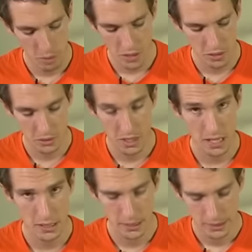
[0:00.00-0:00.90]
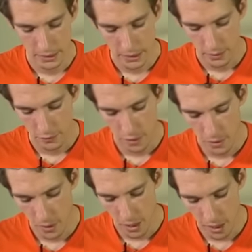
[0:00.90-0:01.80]
personal taste. A
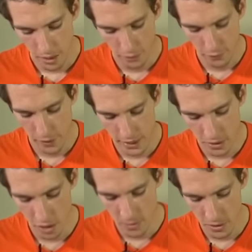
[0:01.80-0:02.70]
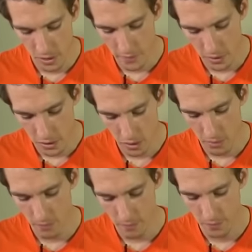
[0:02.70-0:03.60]
few uh, flaked almonds over the top.